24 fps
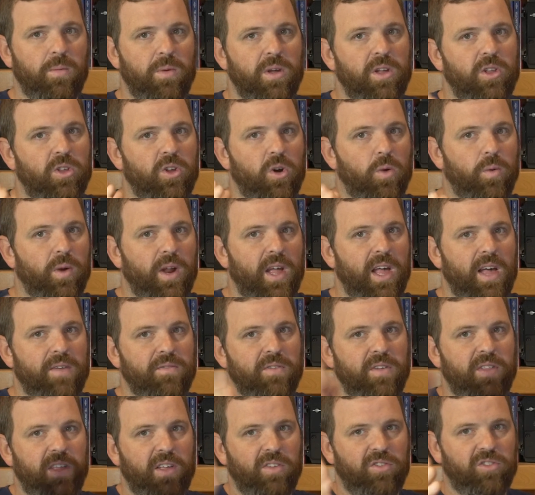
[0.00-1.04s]
and you don't want to have
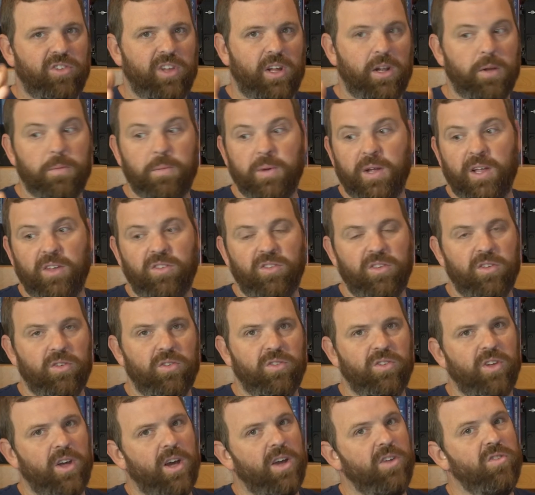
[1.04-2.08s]
anything slammed up against either
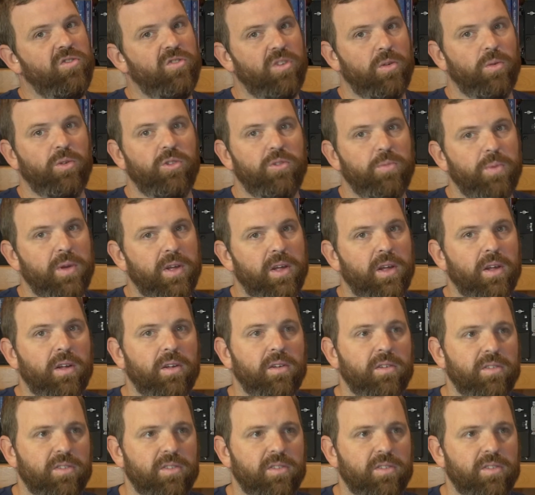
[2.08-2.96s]
side, generally speaking.